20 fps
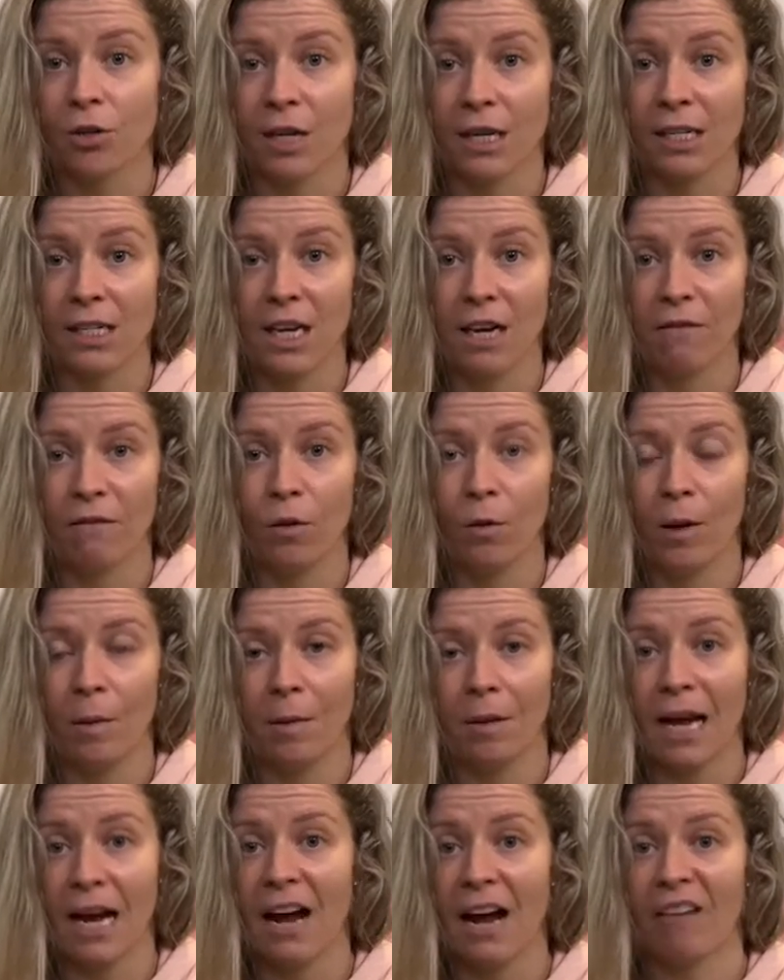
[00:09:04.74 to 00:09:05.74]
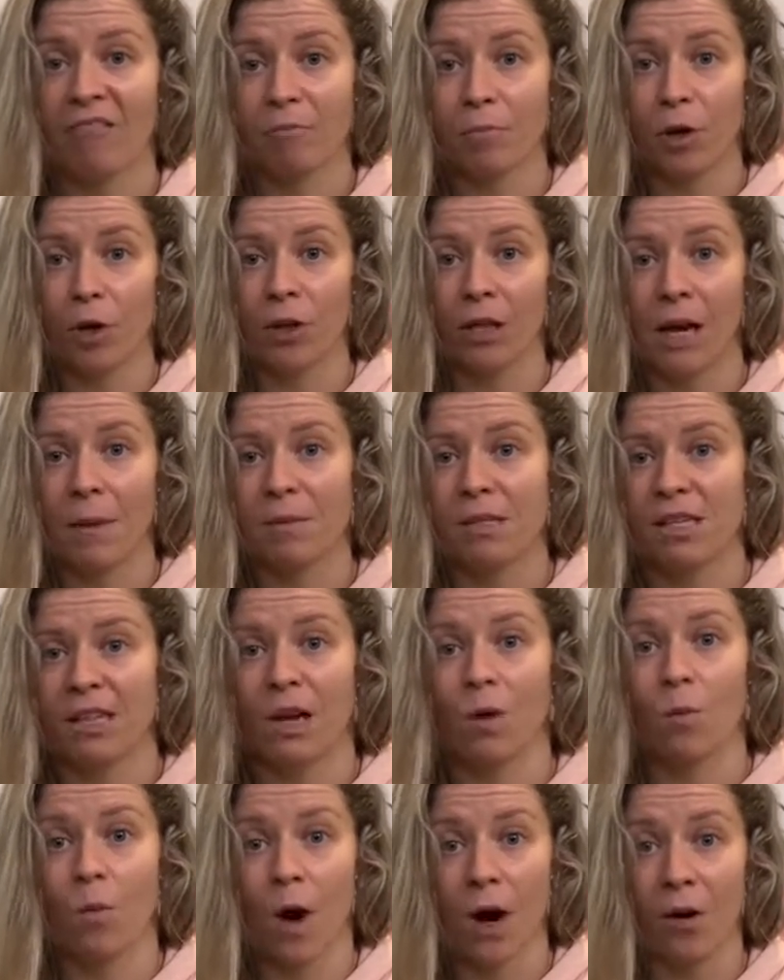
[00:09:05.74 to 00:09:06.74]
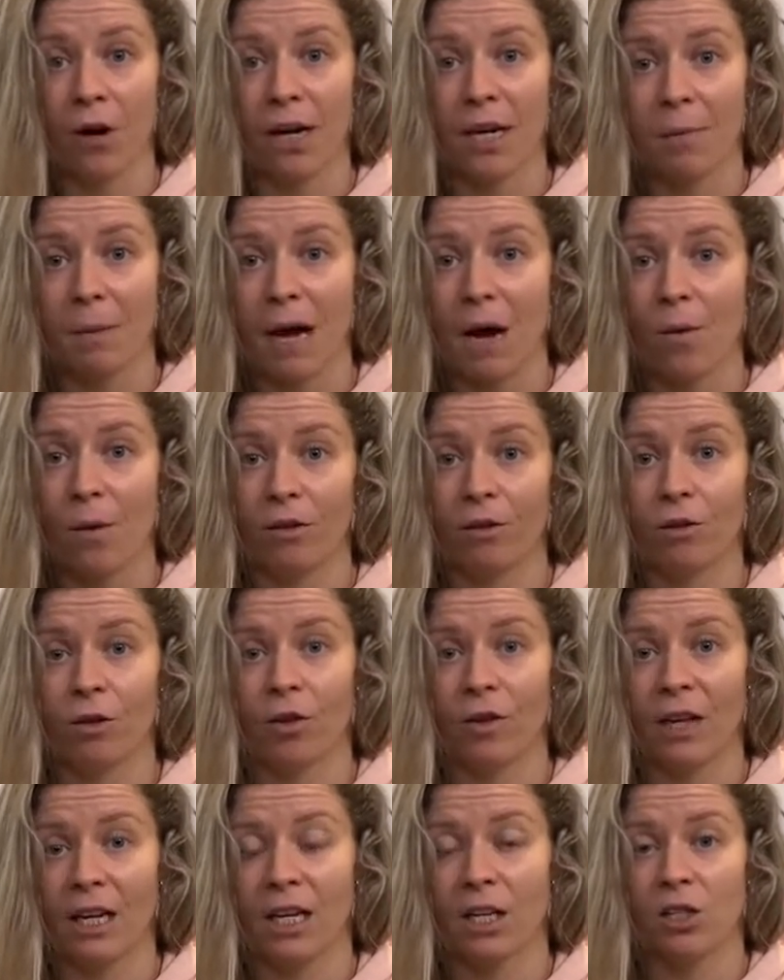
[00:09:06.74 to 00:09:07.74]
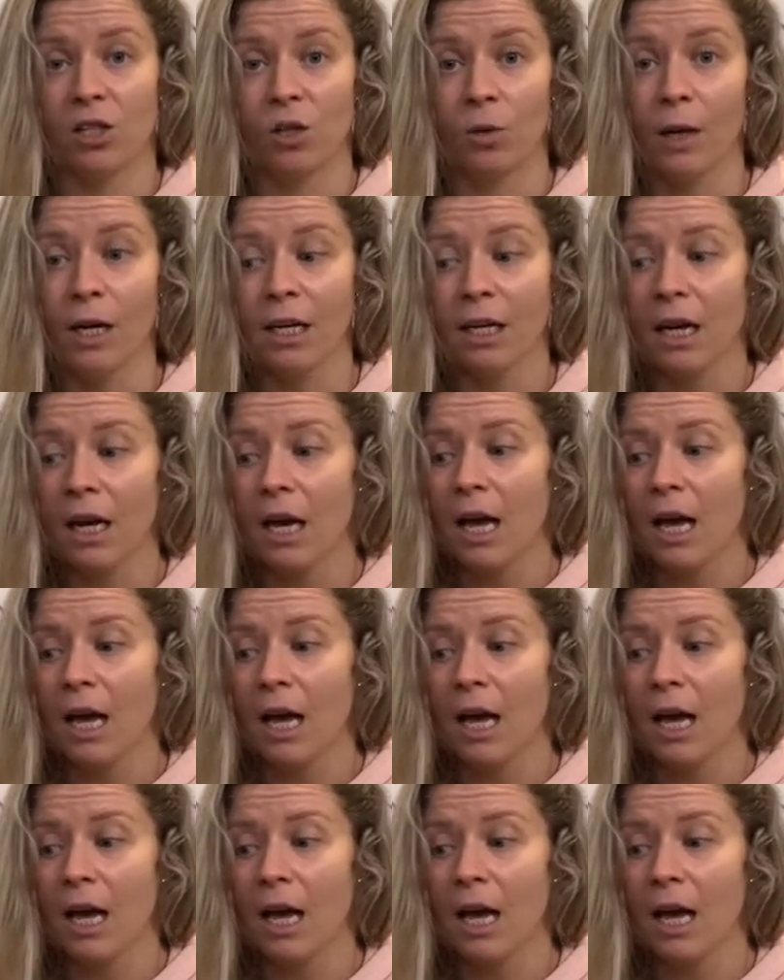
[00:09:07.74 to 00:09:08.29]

I see for women that have prolapse and they're worried about whether or not they can do it.